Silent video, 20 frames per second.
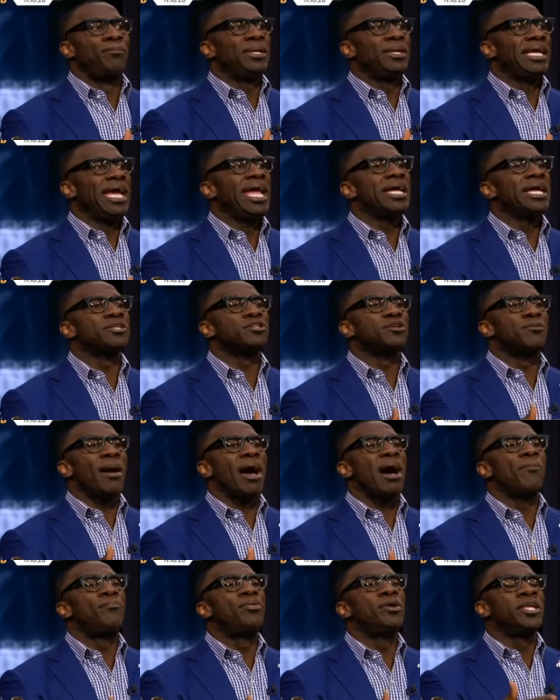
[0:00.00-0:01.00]
BA is
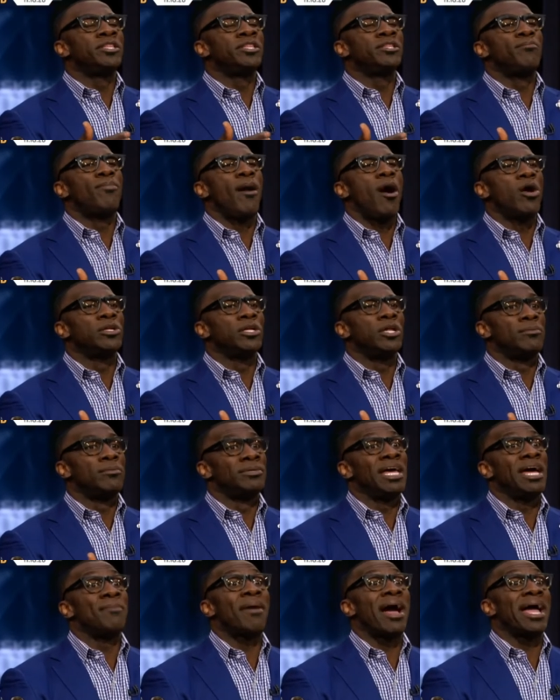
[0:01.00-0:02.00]
about putting the ball up,
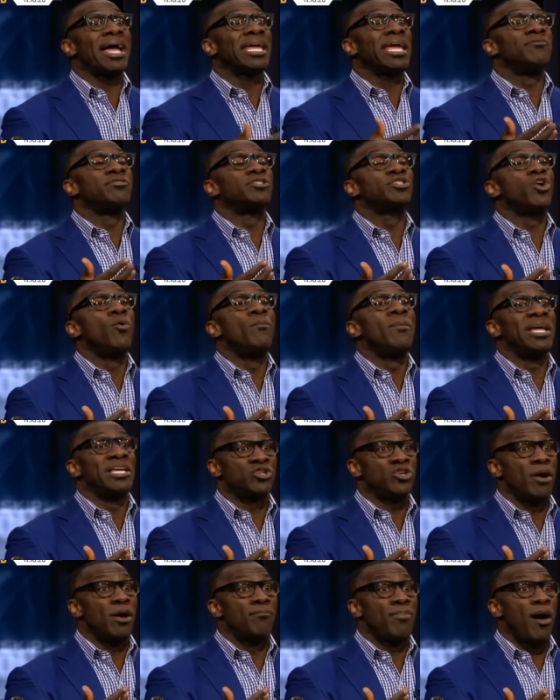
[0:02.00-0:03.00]
let Mike Evans go make
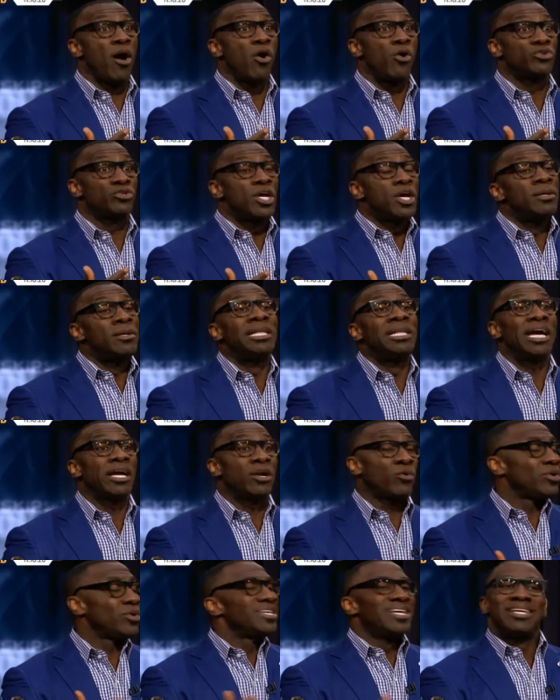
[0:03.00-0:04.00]
jump balls. Mm -hmm. Let
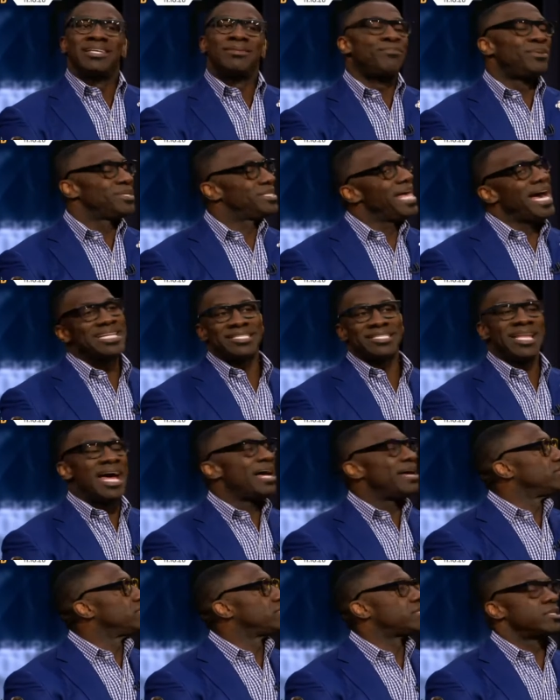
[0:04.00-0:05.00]
Chris, but that's
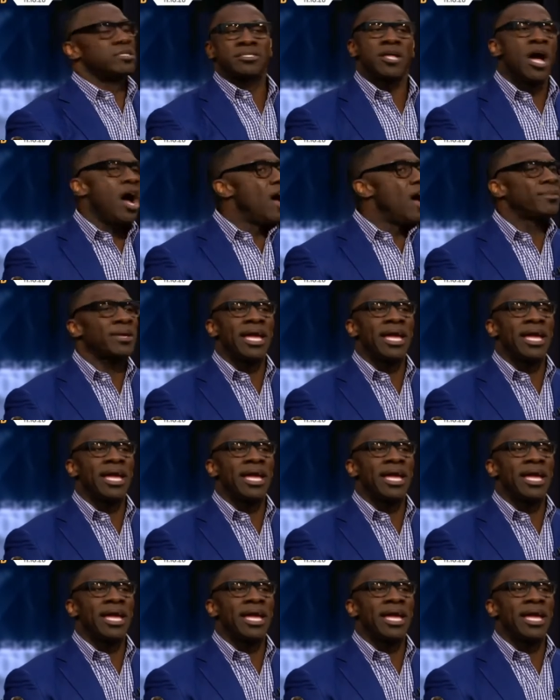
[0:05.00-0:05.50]
not, Tom